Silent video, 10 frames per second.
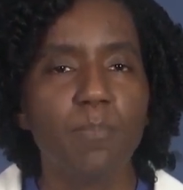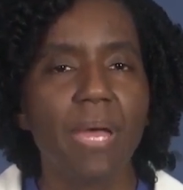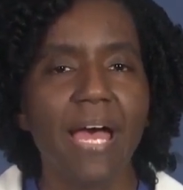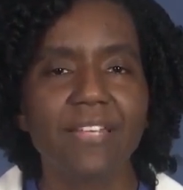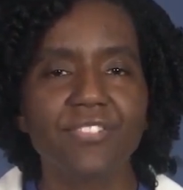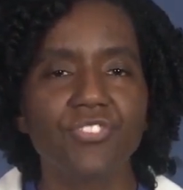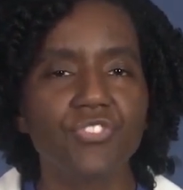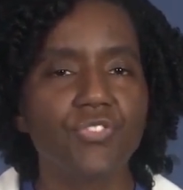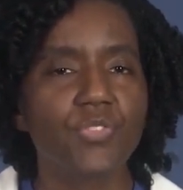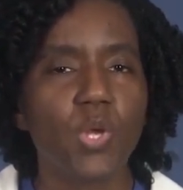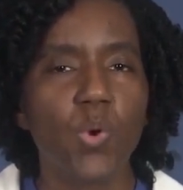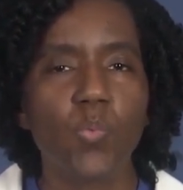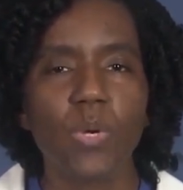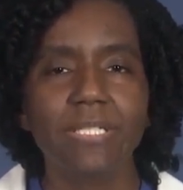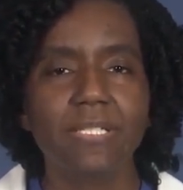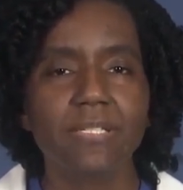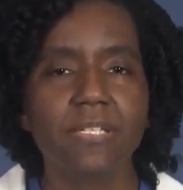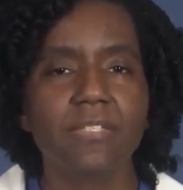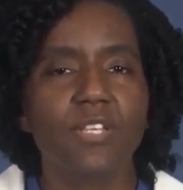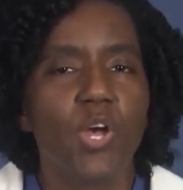passengers,
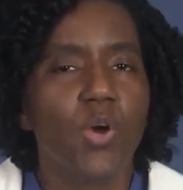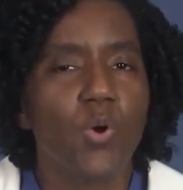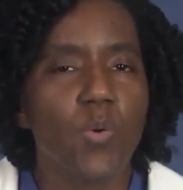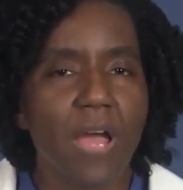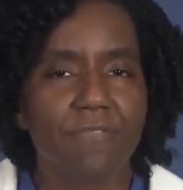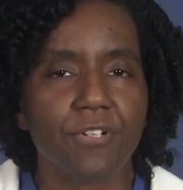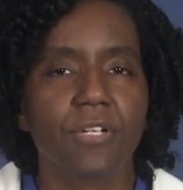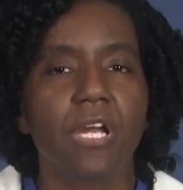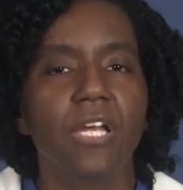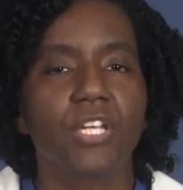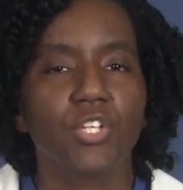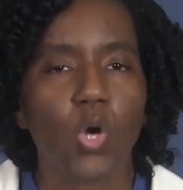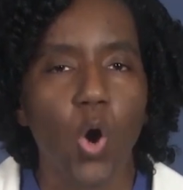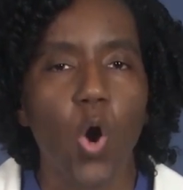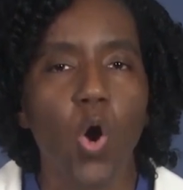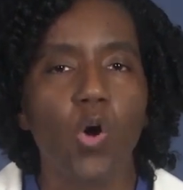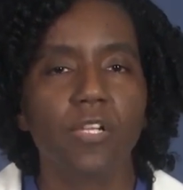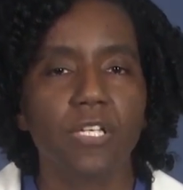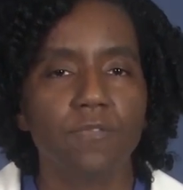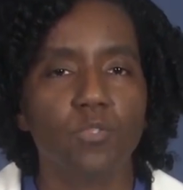witnesses, whoever can
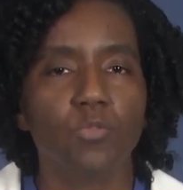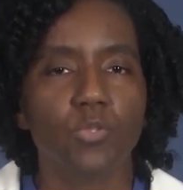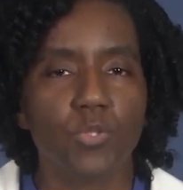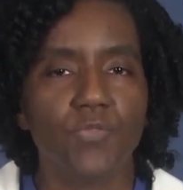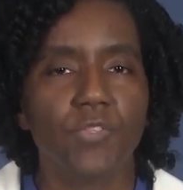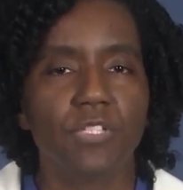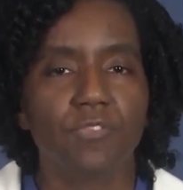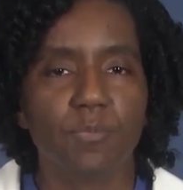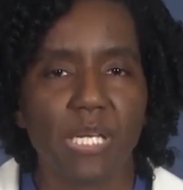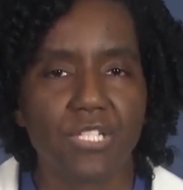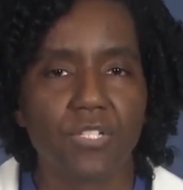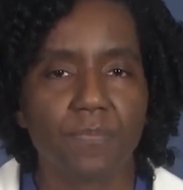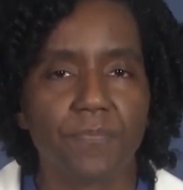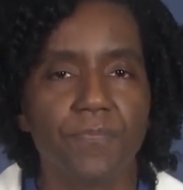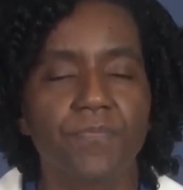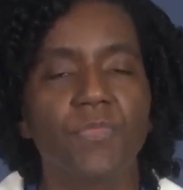all give you useful information.